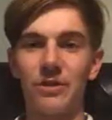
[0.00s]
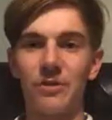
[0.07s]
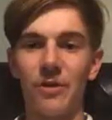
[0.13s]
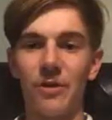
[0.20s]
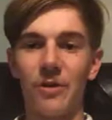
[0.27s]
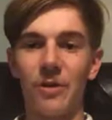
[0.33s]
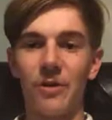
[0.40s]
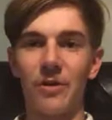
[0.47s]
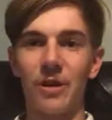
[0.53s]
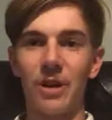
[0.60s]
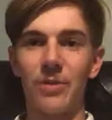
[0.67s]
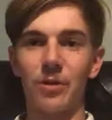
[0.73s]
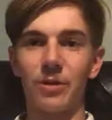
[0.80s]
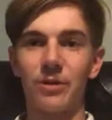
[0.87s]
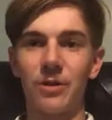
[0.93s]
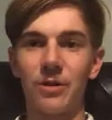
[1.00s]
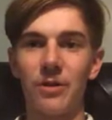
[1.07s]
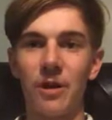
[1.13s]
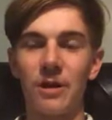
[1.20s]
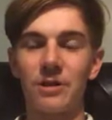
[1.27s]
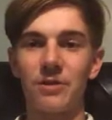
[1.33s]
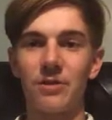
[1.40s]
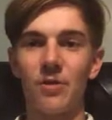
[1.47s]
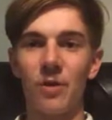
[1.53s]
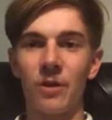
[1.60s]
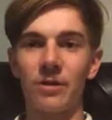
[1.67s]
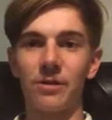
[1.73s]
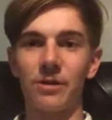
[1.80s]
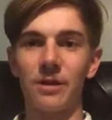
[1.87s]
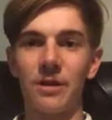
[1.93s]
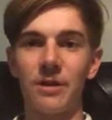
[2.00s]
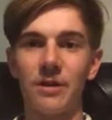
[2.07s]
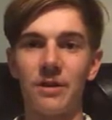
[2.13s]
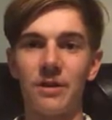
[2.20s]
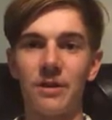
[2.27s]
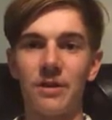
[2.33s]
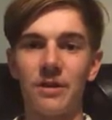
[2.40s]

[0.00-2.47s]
are able to consequently